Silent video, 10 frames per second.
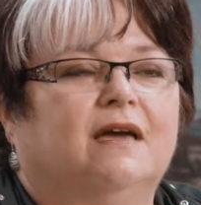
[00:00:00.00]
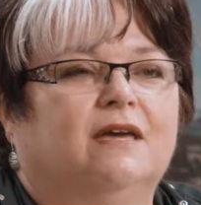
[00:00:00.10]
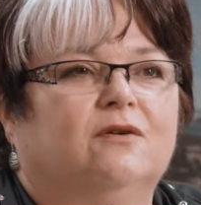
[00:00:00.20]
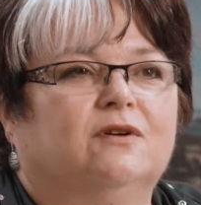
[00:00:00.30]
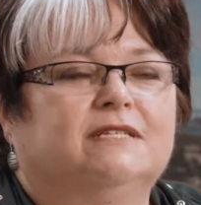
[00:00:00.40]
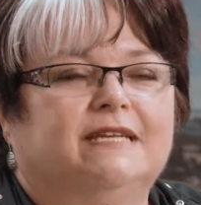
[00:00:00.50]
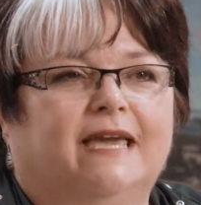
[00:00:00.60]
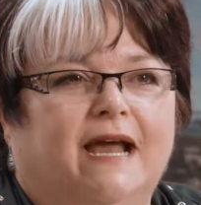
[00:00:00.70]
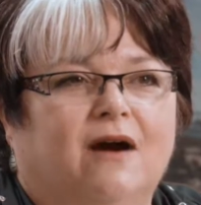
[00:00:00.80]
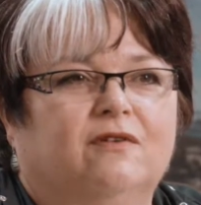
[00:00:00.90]
in order to
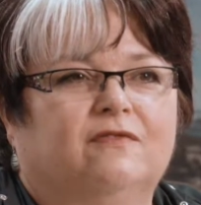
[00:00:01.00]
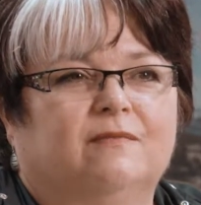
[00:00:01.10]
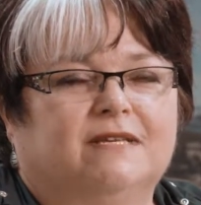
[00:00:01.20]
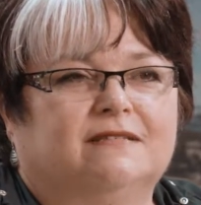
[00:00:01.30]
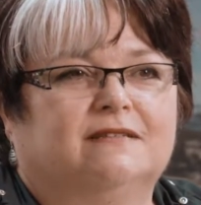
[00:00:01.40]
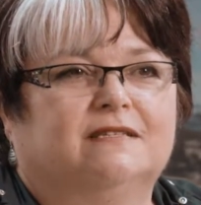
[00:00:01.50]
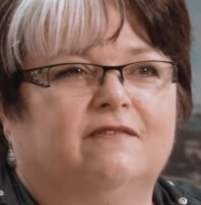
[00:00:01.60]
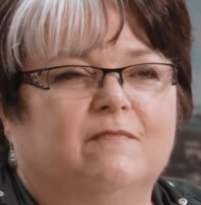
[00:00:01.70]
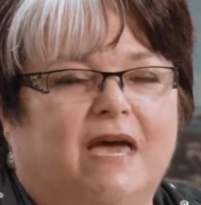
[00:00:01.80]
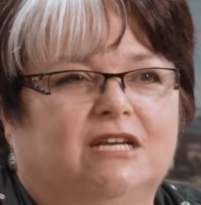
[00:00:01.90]
get out of the business
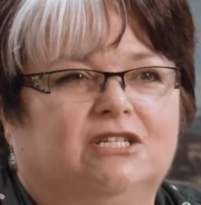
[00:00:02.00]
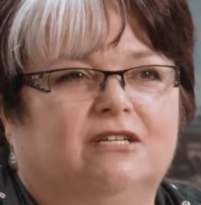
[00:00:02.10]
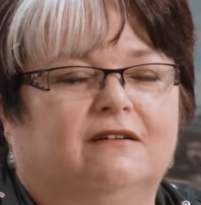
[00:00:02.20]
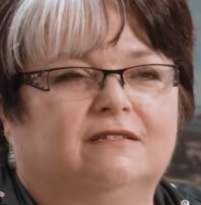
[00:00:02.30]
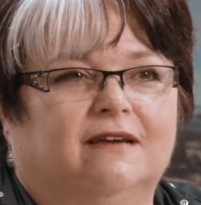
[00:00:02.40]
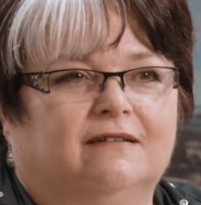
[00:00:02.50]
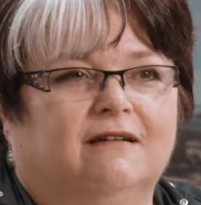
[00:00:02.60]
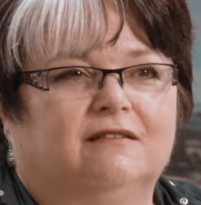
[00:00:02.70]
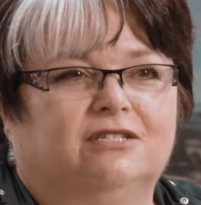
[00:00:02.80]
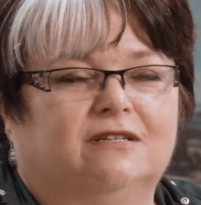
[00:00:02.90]
of managing our
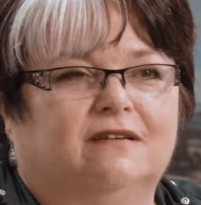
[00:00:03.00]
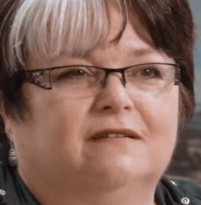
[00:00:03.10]
technology